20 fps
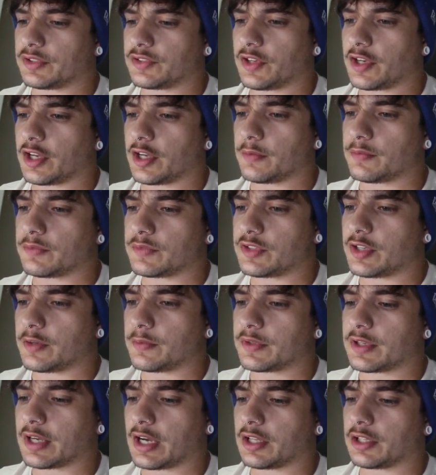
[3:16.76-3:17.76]
team.
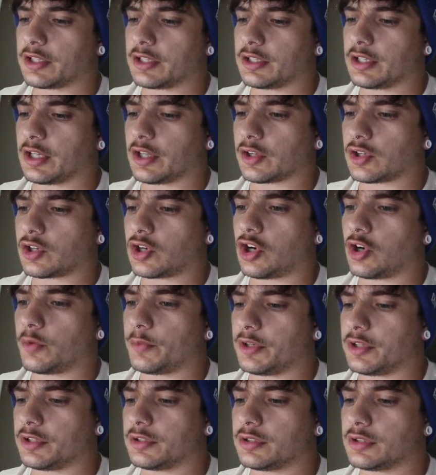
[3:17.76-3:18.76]
Tim Kelly, another
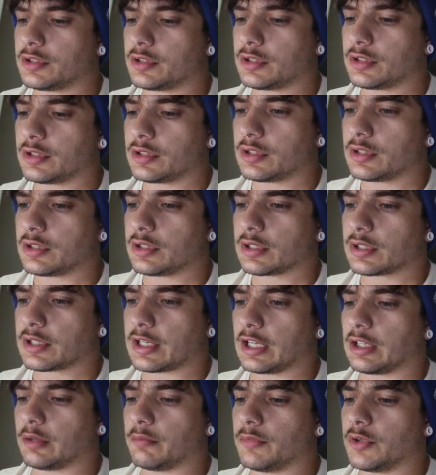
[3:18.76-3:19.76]
common.
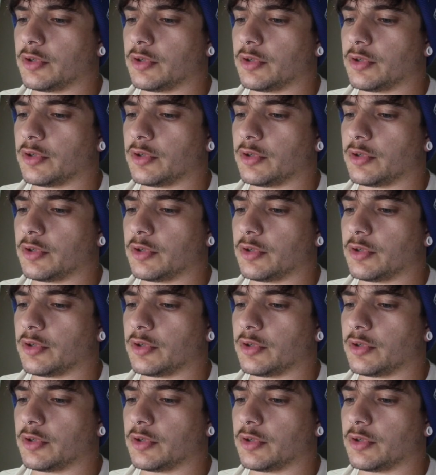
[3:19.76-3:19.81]
Callum